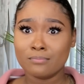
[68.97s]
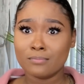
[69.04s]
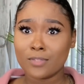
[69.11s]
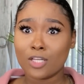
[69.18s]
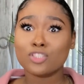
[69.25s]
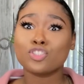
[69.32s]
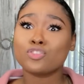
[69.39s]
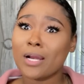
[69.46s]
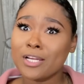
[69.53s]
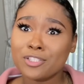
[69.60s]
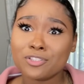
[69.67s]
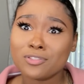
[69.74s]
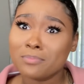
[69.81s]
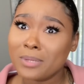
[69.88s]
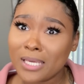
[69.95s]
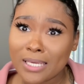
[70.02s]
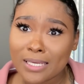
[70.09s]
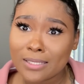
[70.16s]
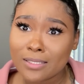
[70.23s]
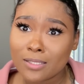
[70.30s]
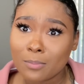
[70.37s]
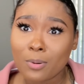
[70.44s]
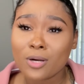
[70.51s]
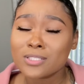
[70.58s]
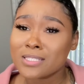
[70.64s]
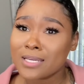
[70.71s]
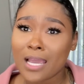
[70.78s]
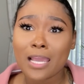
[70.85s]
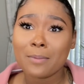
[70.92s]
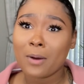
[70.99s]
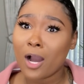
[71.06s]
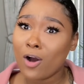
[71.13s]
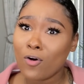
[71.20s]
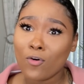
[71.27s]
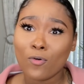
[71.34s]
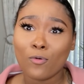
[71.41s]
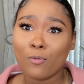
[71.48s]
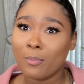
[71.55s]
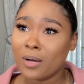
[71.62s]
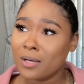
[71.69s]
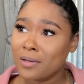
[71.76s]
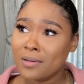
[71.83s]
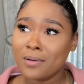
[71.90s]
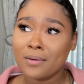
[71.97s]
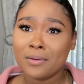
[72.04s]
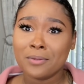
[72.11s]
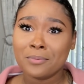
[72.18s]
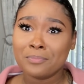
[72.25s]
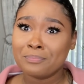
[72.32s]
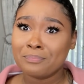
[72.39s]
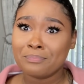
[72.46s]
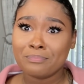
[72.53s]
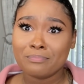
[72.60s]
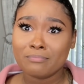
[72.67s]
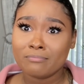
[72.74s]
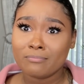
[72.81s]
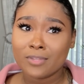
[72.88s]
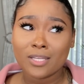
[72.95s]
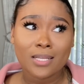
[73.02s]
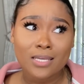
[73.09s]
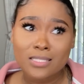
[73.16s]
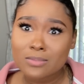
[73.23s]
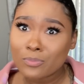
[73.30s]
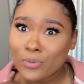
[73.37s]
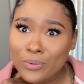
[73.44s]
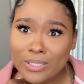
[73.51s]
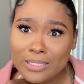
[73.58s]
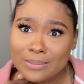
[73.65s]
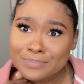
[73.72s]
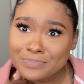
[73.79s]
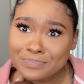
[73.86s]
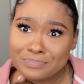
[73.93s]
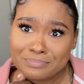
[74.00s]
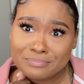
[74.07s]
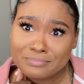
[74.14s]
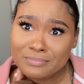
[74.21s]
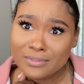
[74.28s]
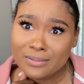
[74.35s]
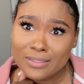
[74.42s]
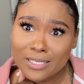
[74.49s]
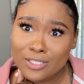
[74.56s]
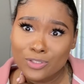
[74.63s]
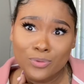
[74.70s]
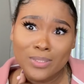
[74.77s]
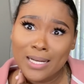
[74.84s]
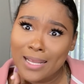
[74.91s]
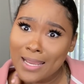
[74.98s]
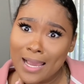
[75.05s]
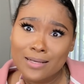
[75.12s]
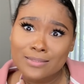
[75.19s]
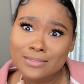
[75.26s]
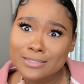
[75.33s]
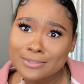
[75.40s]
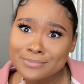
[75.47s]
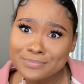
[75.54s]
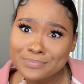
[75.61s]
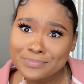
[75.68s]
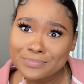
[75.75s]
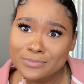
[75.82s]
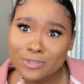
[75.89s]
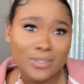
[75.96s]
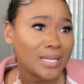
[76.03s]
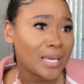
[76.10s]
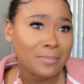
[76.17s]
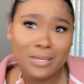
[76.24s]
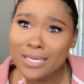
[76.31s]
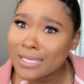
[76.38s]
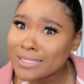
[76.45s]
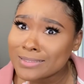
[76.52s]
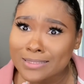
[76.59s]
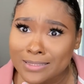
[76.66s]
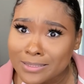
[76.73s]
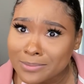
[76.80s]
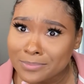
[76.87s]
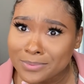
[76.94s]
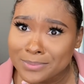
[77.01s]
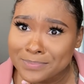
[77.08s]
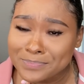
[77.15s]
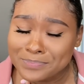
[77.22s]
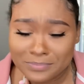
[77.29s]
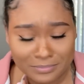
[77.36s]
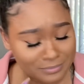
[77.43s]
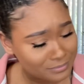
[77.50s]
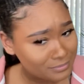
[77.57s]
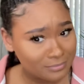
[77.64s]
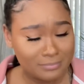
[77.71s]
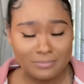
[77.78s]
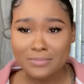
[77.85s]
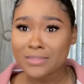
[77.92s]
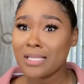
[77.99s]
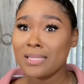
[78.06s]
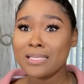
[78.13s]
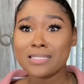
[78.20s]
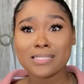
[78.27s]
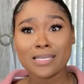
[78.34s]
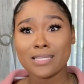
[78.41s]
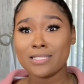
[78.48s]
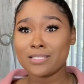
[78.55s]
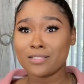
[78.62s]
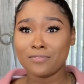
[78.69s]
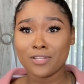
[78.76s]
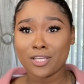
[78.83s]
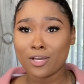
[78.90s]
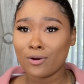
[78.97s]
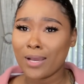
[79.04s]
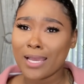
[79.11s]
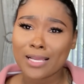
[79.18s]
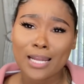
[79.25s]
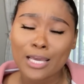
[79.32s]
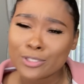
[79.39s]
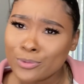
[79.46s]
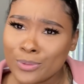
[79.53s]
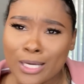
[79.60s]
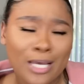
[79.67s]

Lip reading: A stranger's bed. The person came home the next morning, and you in their house, you in their bed, sleep. Let's get into the video. Acting like you,